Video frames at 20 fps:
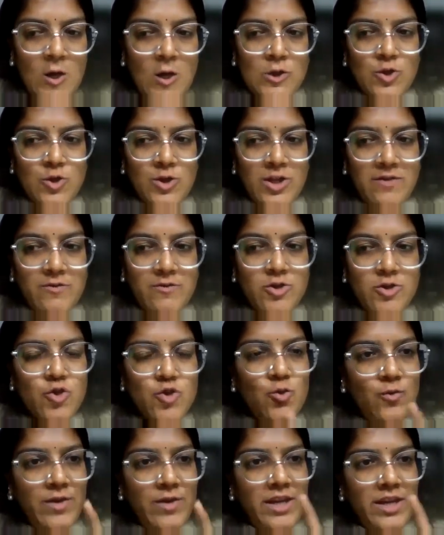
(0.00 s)
So there were
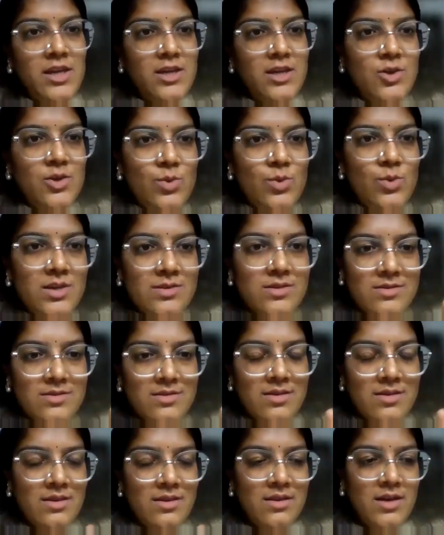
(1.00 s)
two very
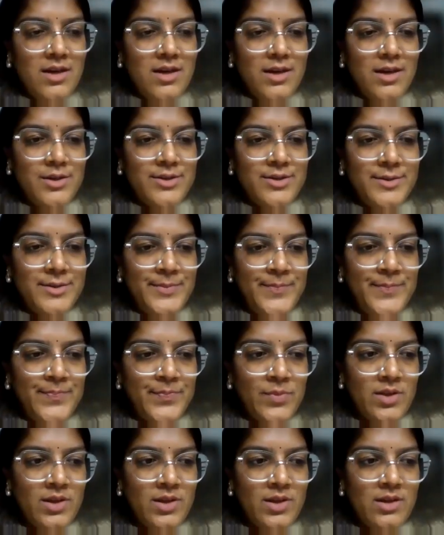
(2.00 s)
curious
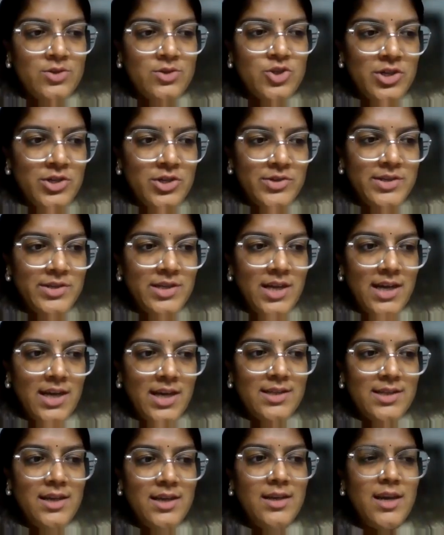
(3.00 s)
children,
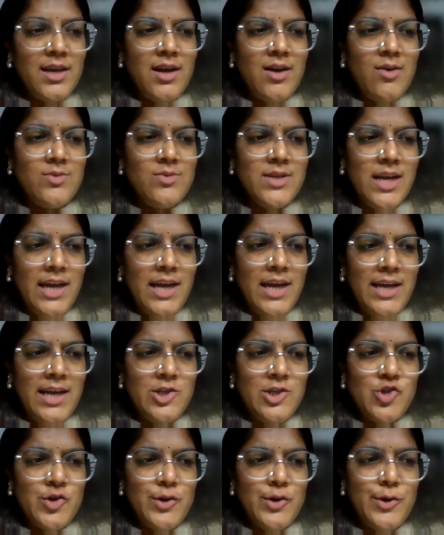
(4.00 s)
I think around
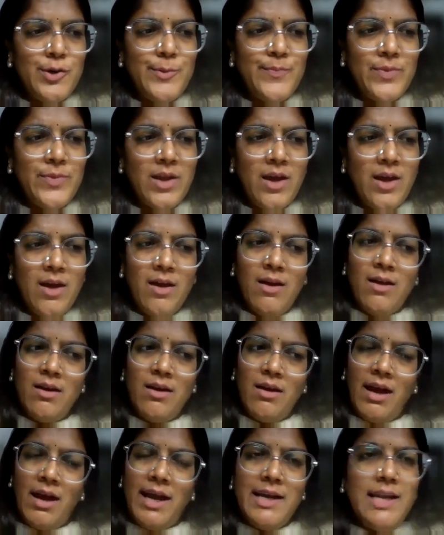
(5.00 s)
age
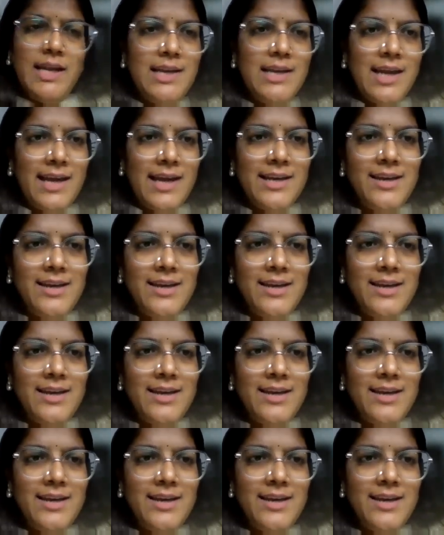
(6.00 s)
18,